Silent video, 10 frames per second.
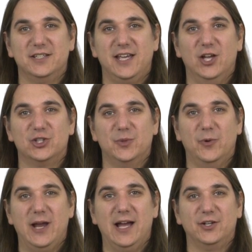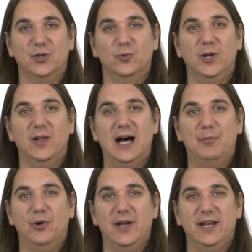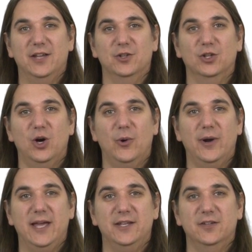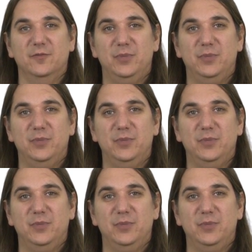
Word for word: a calcium reactor will operate on the lower end of